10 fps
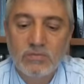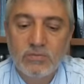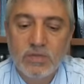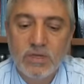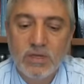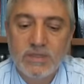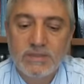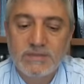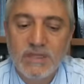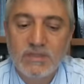to
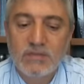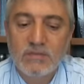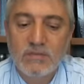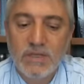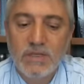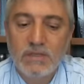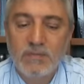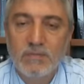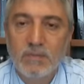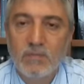understand the meaning,